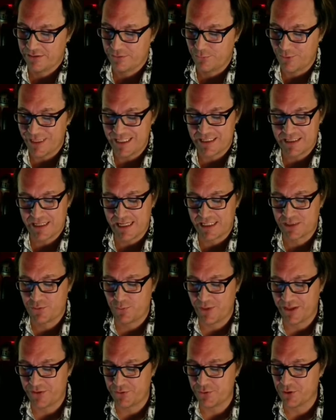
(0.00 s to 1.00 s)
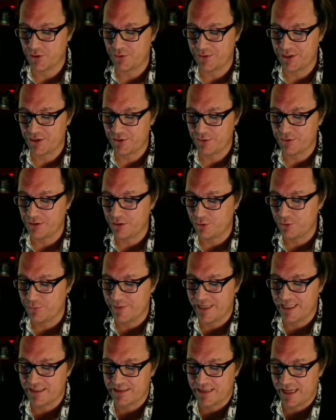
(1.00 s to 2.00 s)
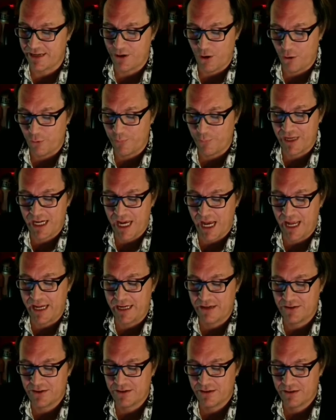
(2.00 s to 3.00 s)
we six withdrew into a luminous and open height,